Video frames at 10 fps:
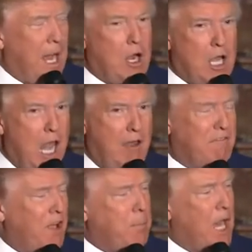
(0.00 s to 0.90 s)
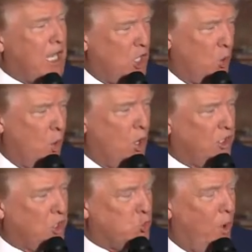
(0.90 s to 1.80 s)
about everybody in the
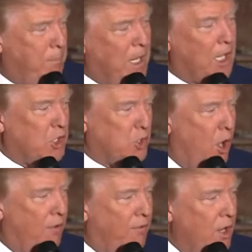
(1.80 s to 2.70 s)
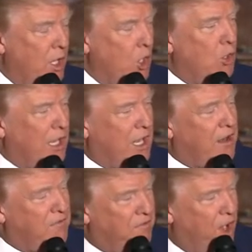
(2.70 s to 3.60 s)
world is ripping us off. You need
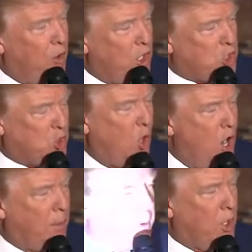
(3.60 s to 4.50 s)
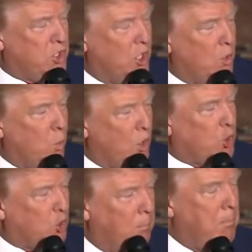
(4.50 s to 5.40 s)
a very strong person
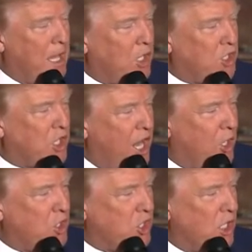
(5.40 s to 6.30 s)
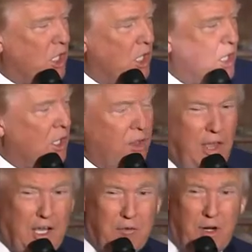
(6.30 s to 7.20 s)
with tremendous energy.
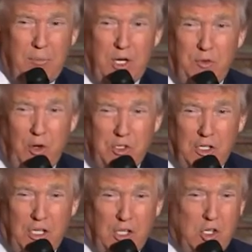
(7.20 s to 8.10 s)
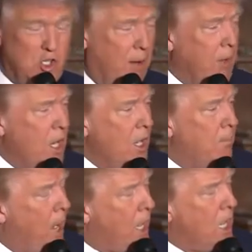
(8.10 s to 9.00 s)
Thank you very much, folks. I'll take the job.
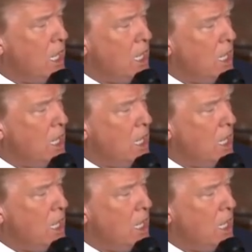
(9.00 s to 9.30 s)
And